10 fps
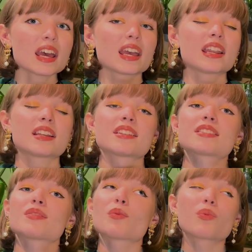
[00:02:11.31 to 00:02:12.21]
It is
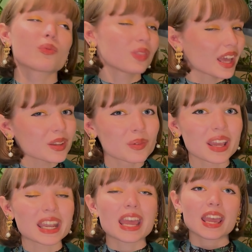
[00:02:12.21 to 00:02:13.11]

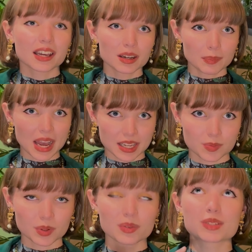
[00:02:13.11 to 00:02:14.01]
lightweight and
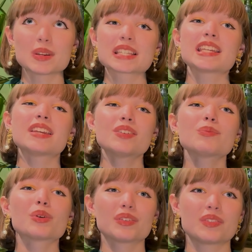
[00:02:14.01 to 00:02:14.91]
compactable, which makes it even
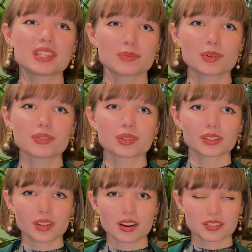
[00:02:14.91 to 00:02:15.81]
more feasible for
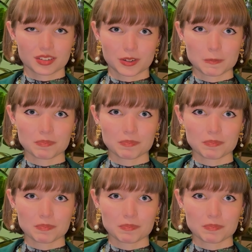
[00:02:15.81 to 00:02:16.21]
long term.